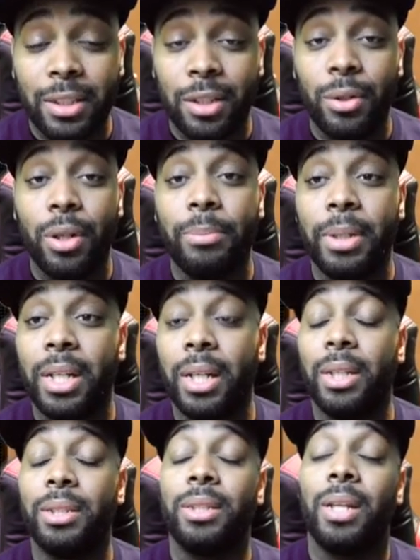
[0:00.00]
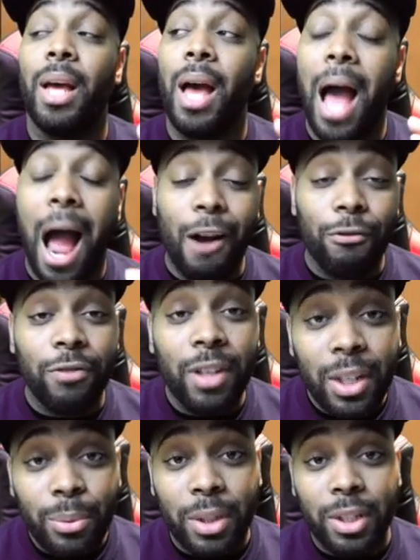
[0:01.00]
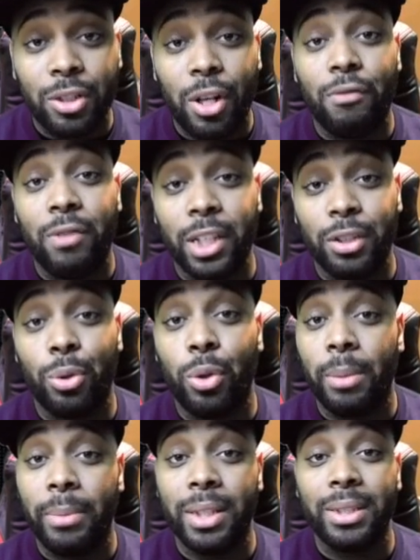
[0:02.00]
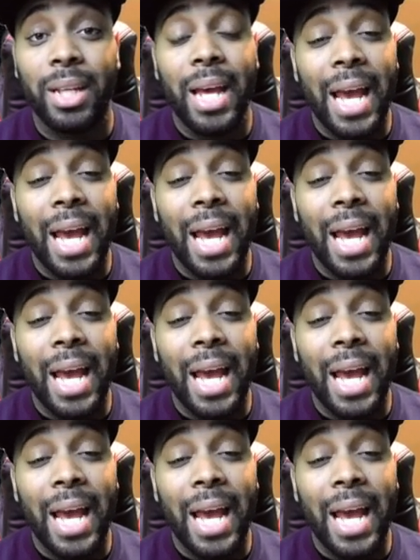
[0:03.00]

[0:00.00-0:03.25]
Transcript: to do it because I really want to start running tournaments.